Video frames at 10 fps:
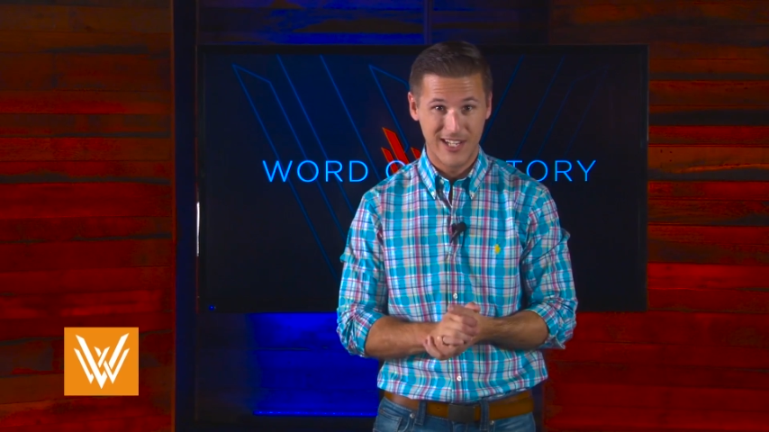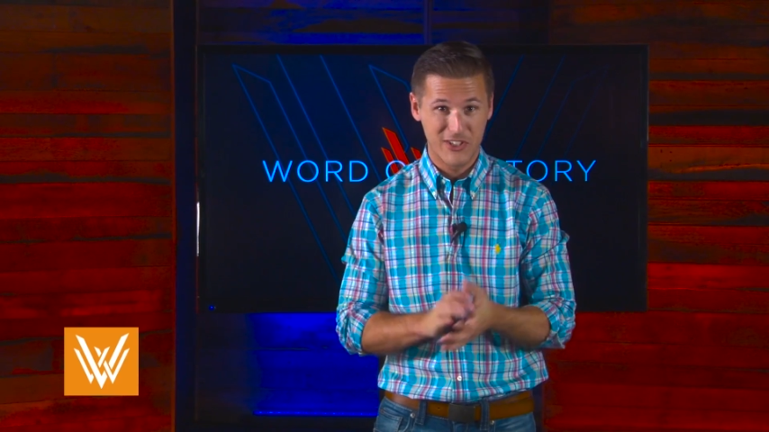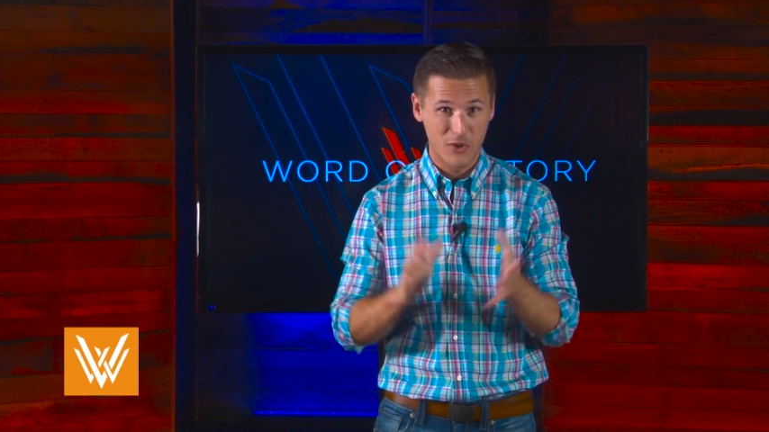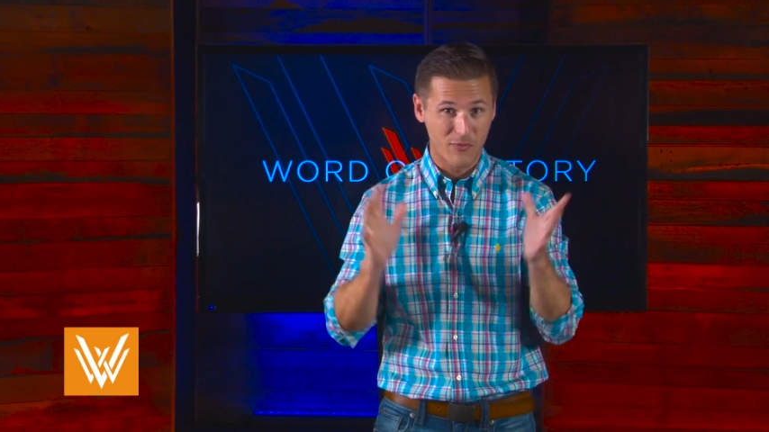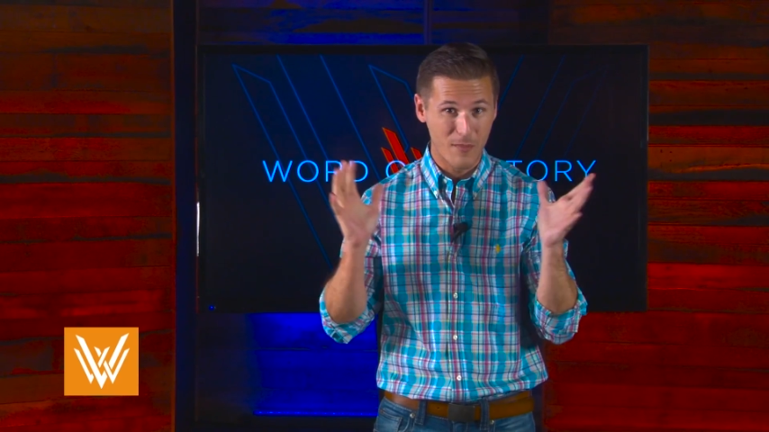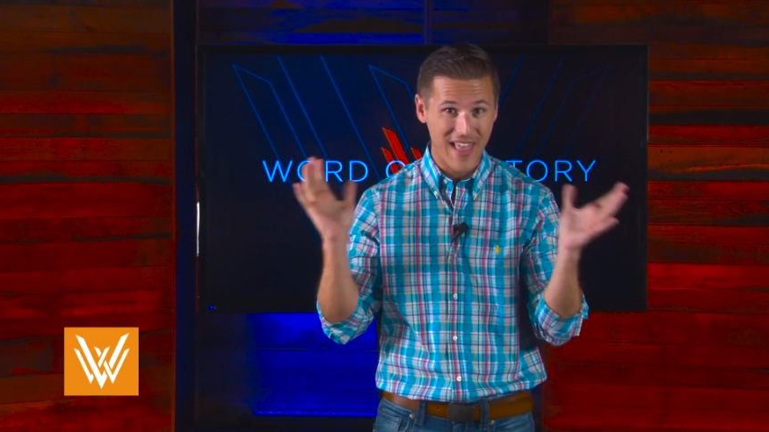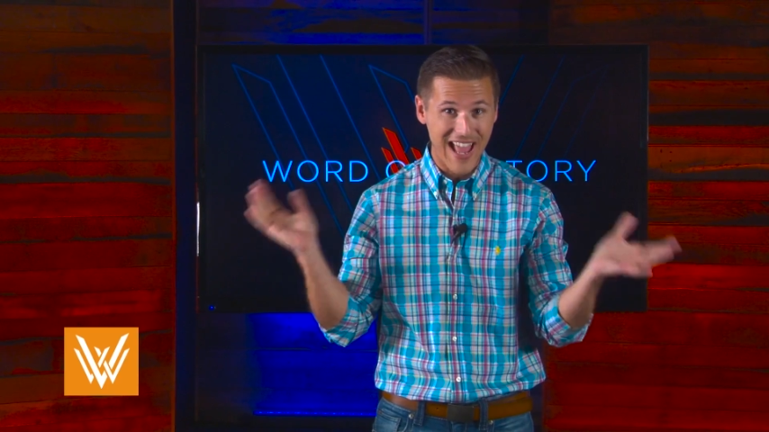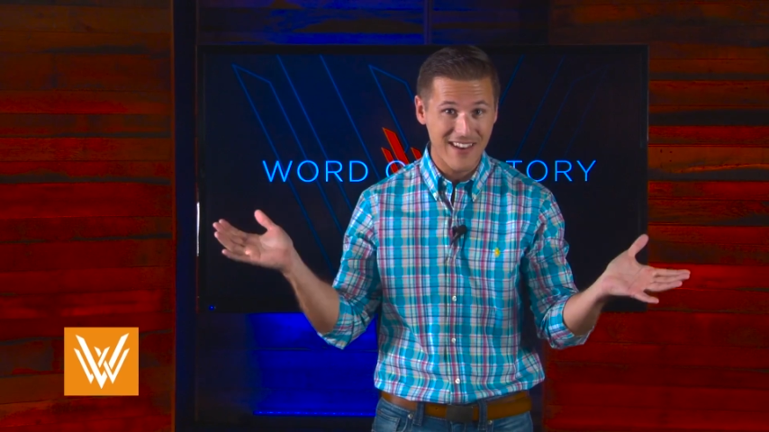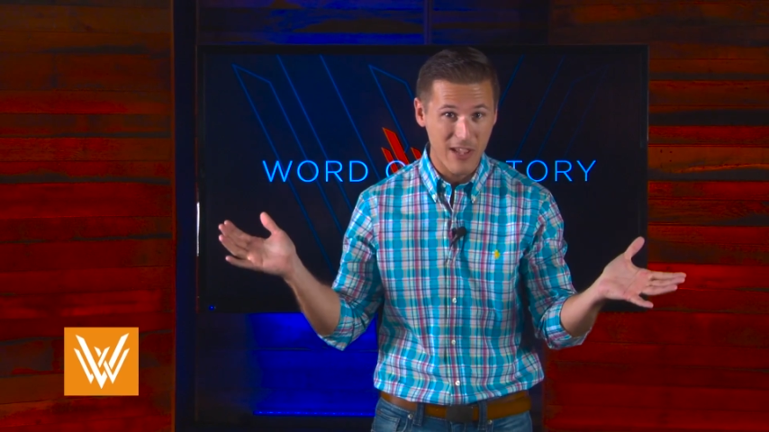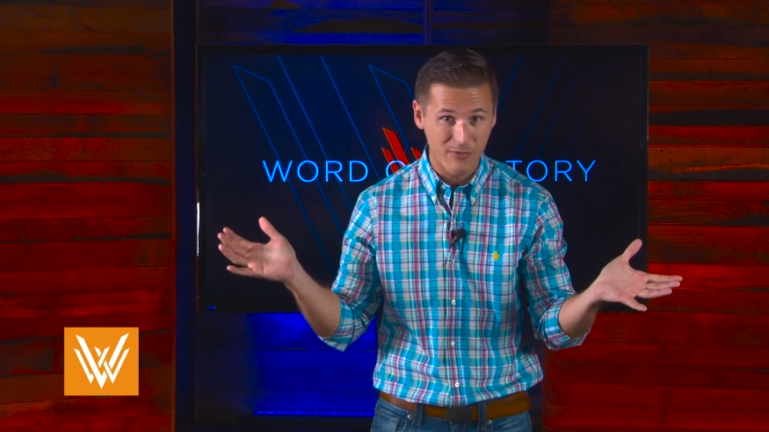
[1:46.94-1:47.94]
And so from
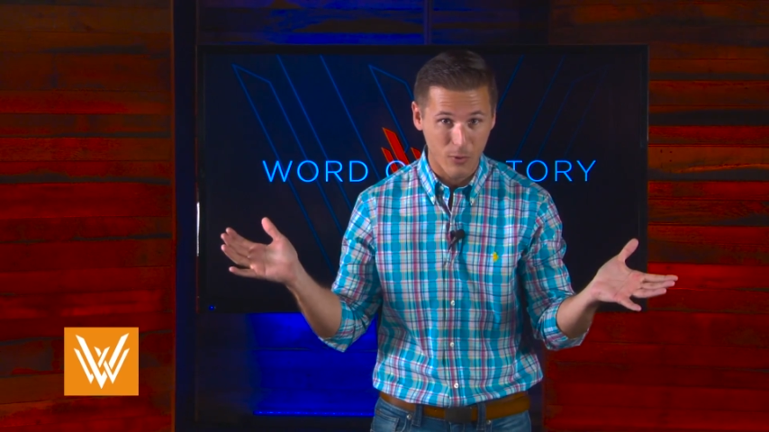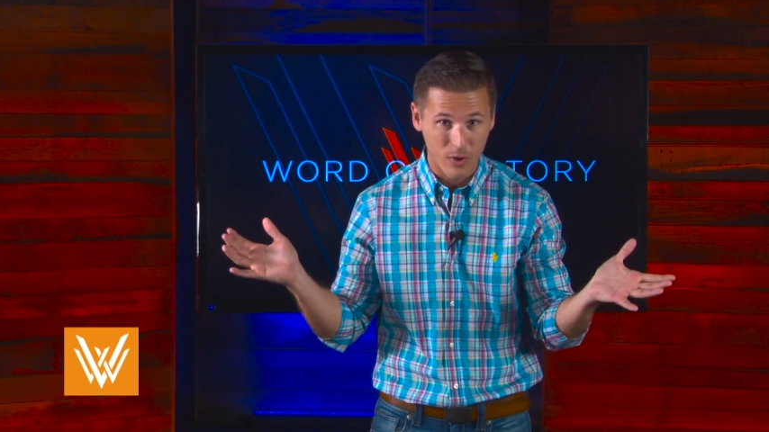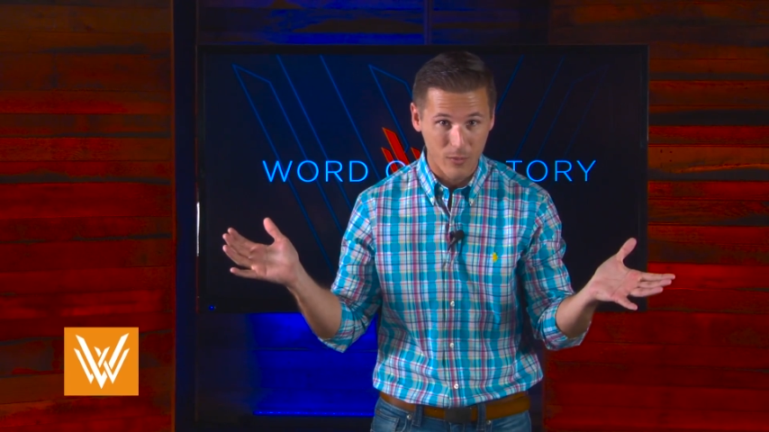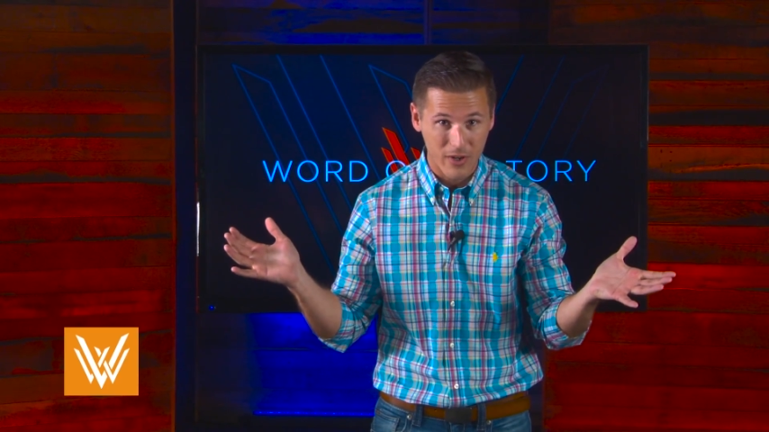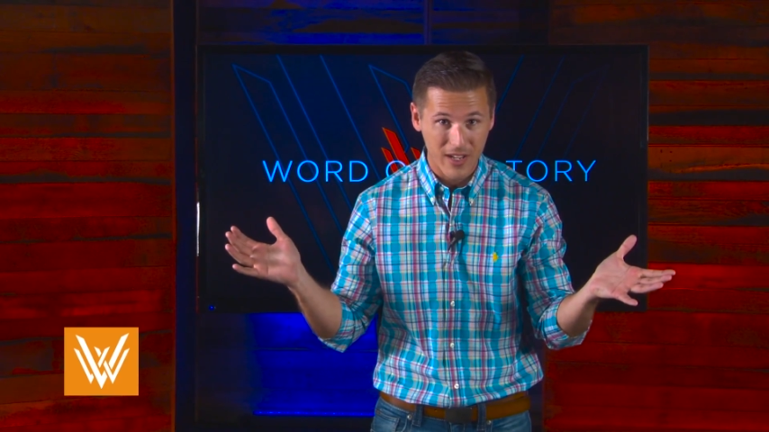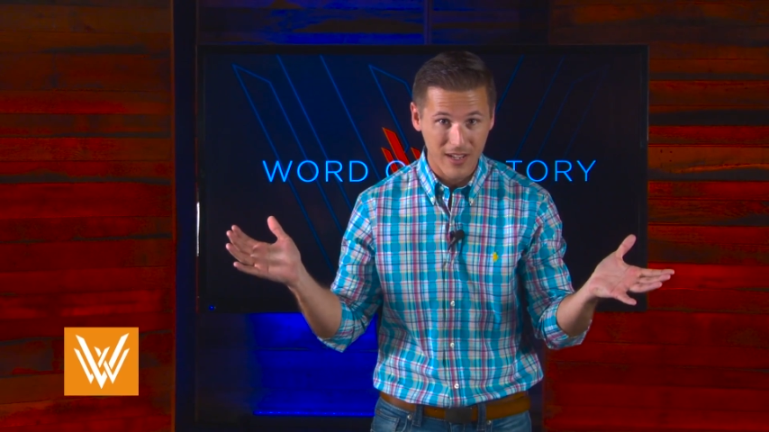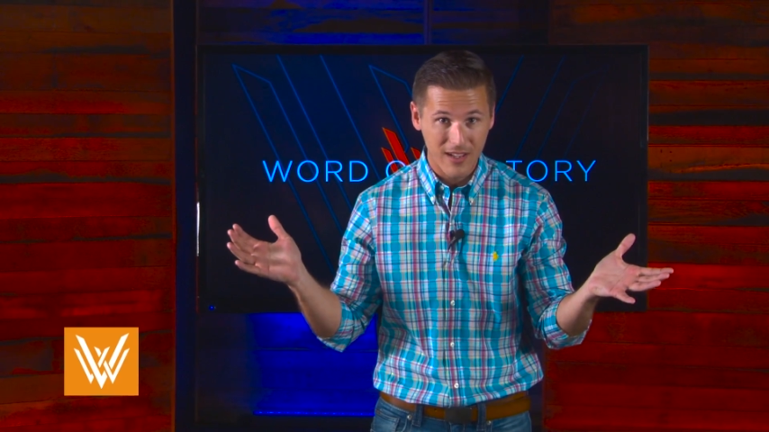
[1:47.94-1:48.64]
that day forward,